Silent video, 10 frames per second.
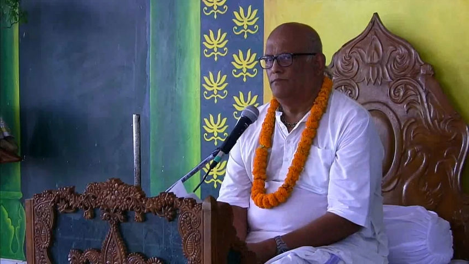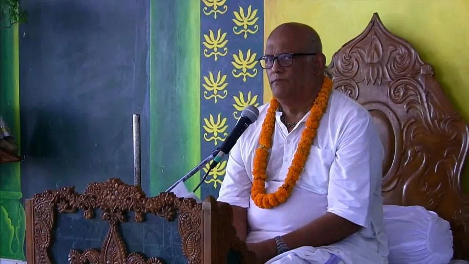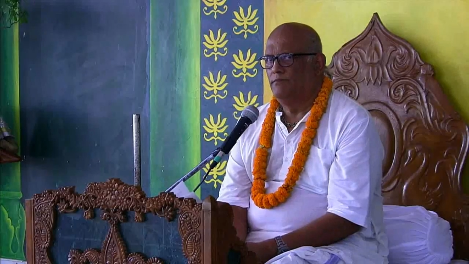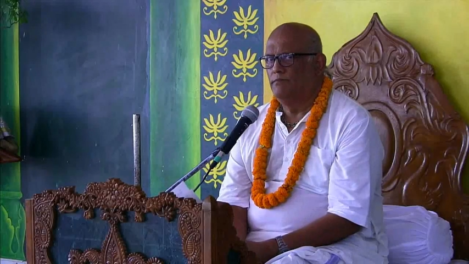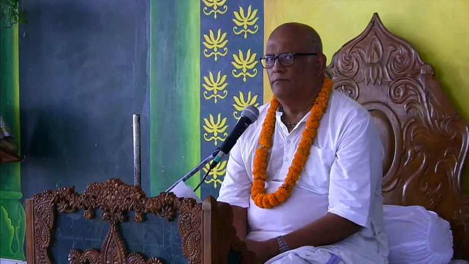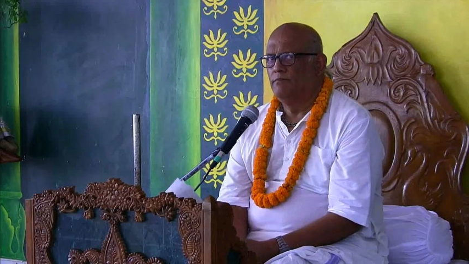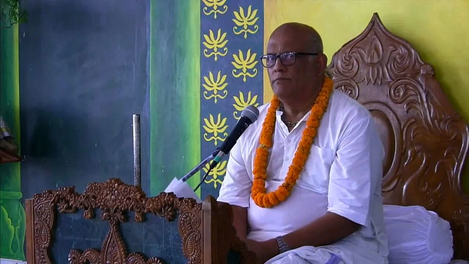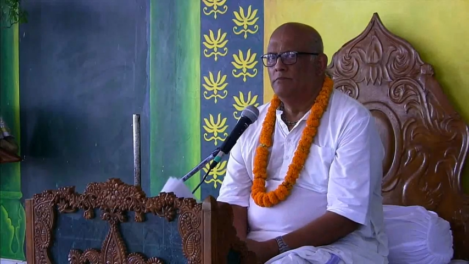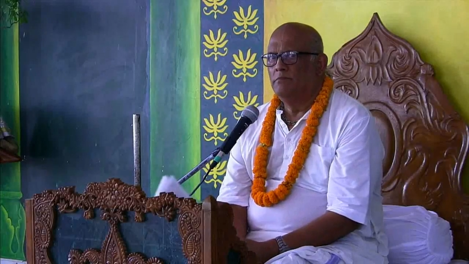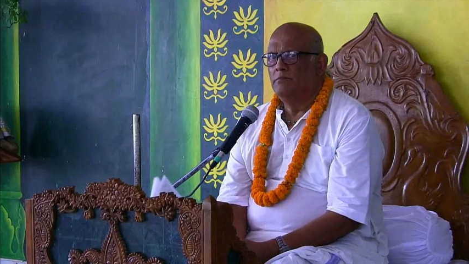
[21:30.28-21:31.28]

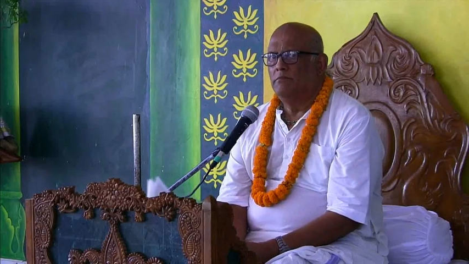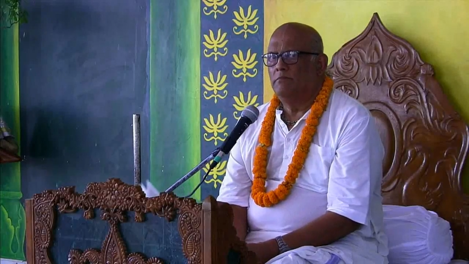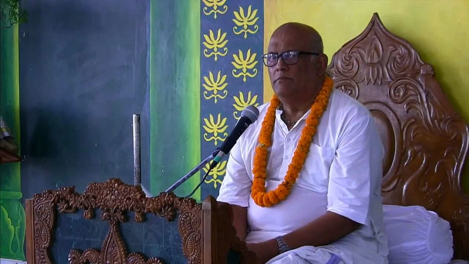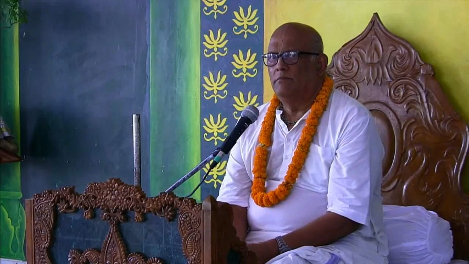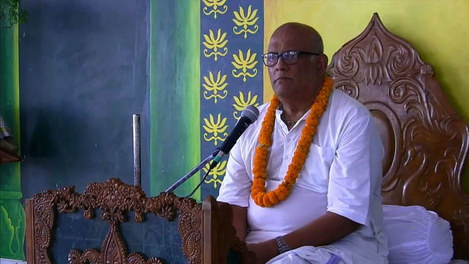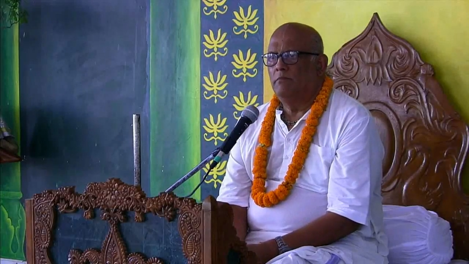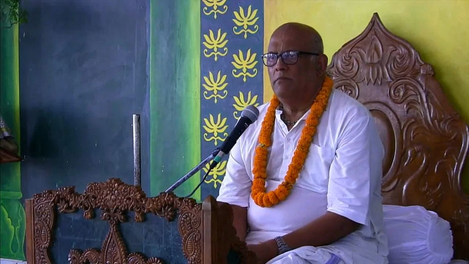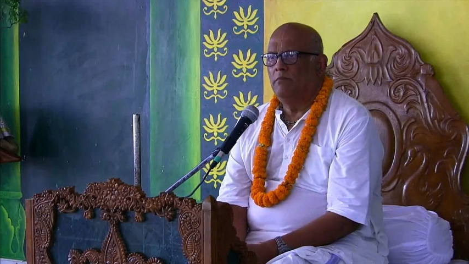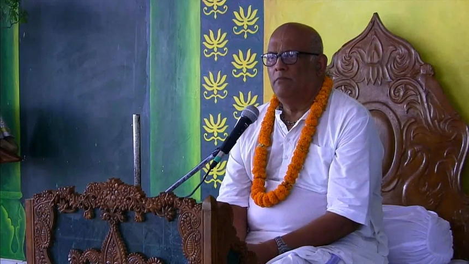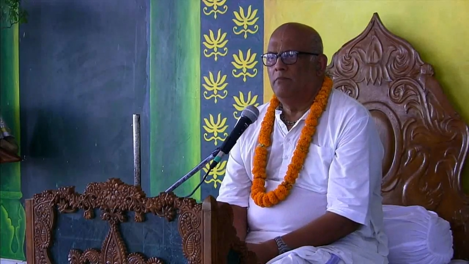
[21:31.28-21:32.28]
No one is speaking in this clip.